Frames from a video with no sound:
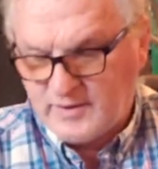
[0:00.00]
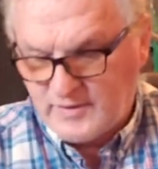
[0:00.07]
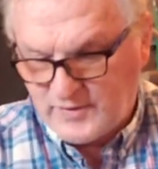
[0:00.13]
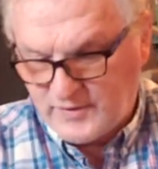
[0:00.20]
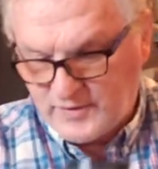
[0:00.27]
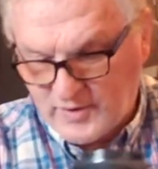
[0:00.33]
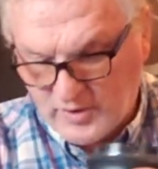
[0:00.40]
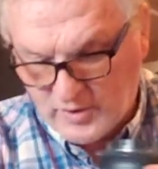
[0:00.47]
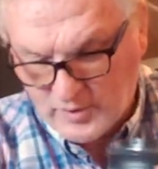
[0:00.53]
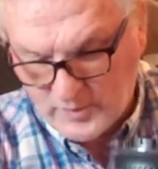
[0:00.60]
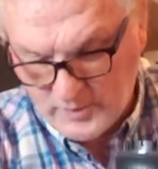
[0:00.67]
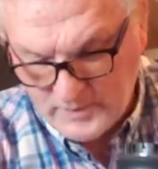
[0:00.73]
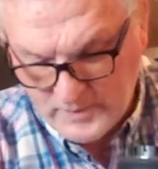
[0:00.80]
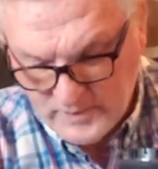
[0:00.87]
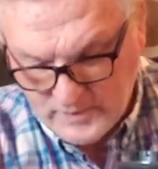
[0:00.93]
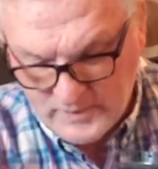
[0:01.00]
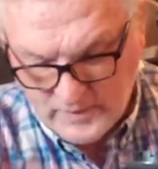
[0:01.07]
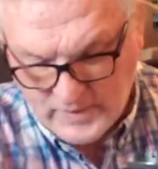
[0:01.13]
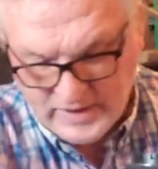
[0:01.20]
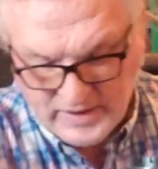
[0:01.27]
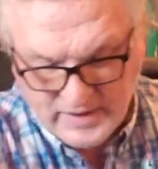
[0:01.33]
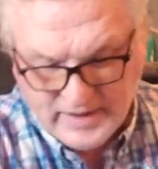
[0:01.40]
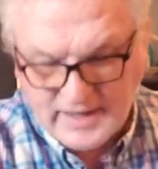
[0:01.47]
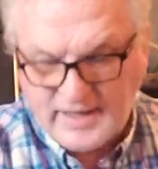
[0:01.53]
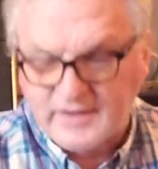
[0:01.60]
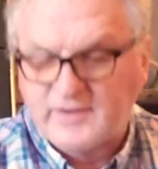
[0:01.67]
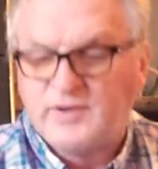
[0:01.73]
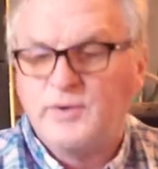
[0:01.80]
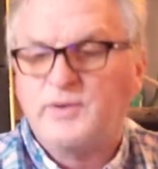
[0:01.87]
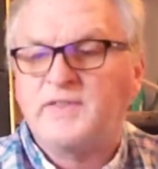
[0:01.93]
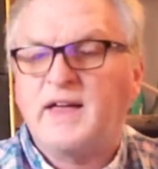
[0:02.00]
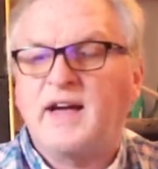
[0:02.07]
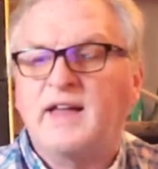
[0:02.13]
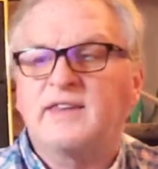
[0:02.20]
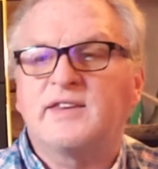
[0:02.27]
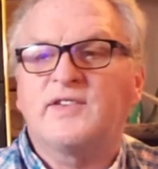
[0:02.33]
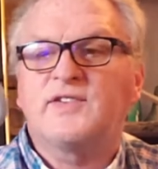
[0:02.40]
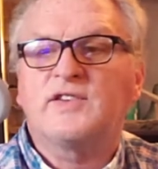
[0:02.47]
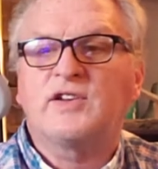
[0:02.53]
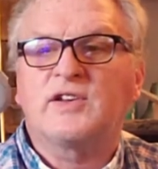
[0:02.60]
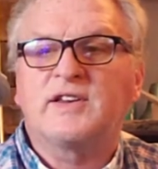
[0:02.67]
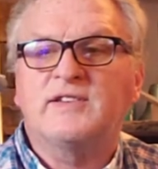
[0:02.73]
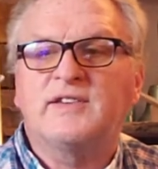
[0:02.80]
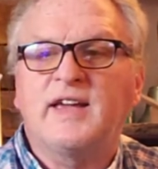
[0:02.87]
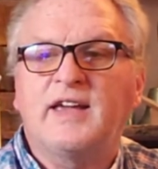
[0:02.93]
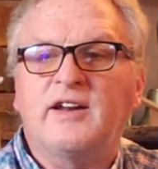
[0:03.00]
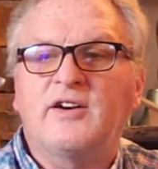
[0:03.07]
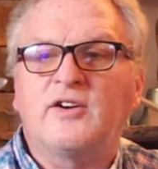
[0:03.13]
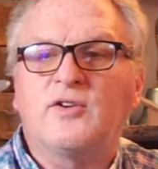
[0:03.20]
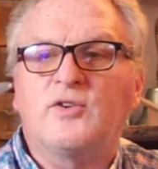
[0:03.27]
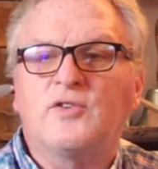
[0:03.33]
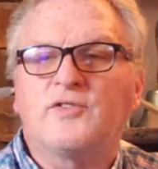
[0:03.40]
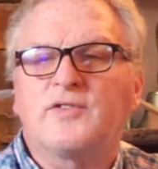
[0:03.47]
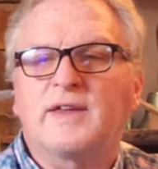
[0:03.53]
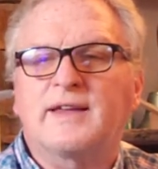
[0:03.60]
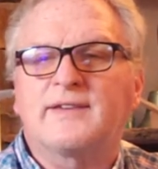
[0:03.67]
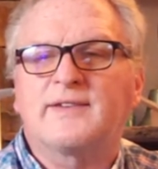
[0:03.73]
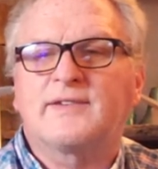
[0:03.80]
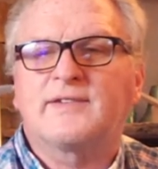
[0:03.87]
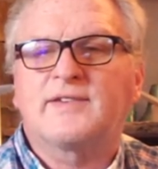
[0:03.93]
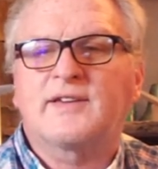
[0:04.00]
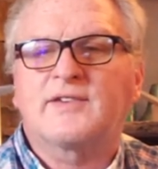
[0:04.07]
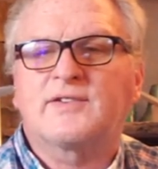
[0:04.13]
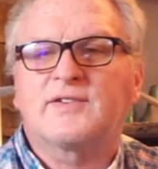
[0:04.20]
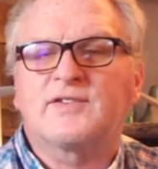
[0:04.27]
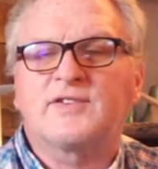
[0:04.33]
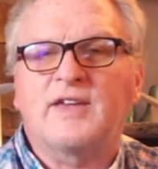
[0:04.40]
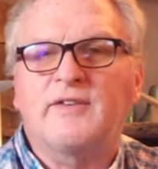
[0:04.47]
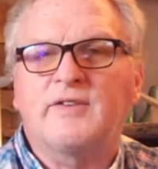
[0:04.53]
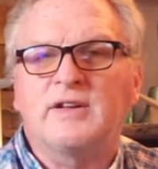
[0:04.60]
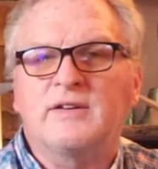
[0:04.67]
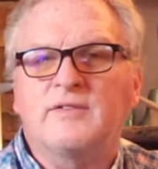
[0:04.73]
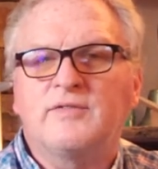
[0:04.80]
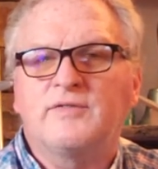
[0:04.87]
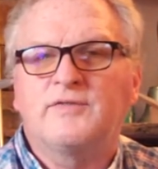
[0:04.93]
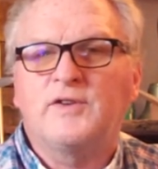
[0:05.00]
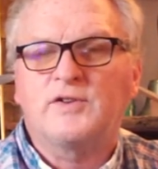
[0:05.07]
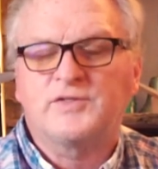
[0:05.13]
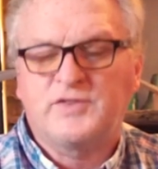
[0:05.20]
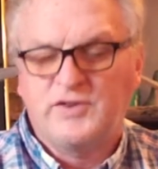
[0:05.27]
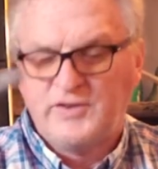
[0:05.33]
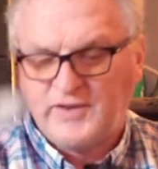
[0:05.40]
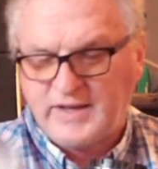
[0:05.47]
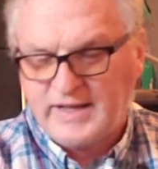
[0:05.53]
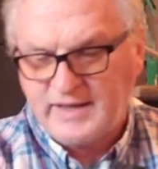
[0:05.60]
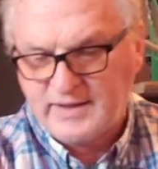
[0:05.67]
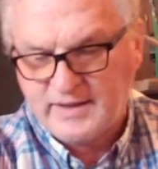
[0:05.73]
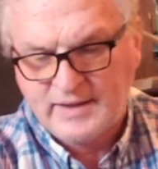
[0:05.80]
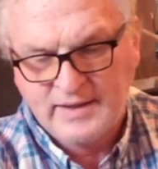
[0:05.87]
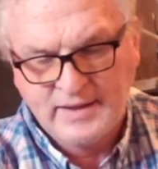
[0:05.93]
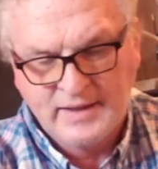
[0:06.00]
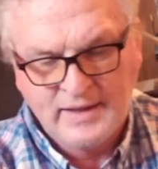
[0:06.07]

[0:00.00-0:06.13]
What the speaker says: So what you get with that, this is a little container. It holds like 6 or 7 filters in it.